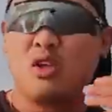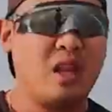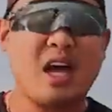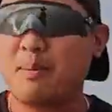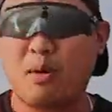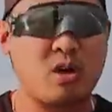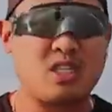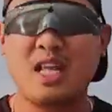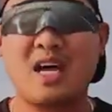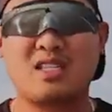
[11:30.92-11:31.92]
A lot of
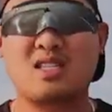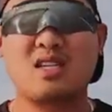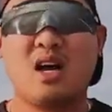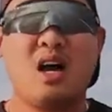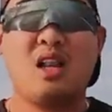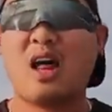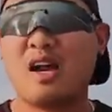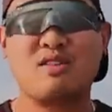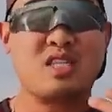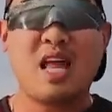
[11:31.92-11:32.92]
birds' nests, a
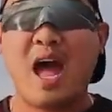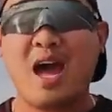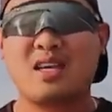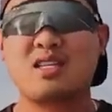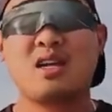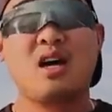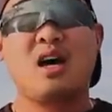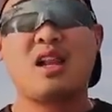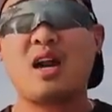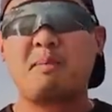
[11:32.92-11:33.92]
lot of snags.
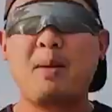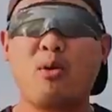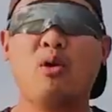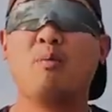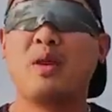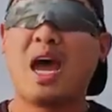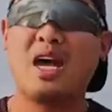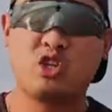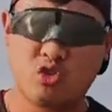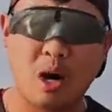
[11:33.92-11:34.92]
A lot of people
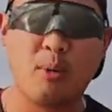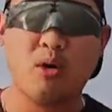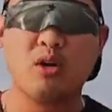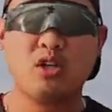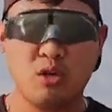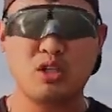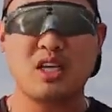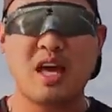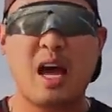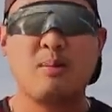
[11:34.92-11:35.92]
had trouble
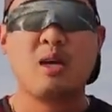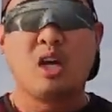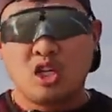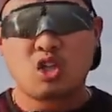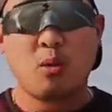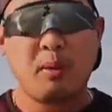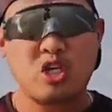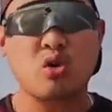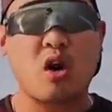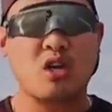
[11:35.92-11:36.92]
using that. So
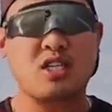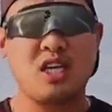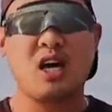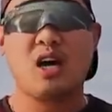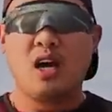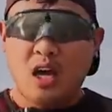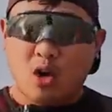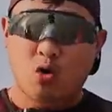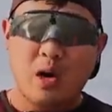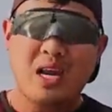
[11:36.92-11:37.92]
Mitchell Garcia
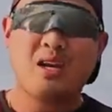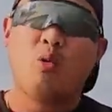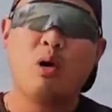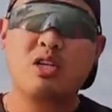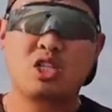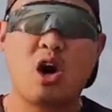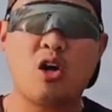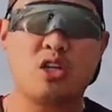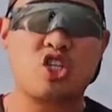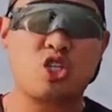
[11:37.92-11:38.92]
created what's called a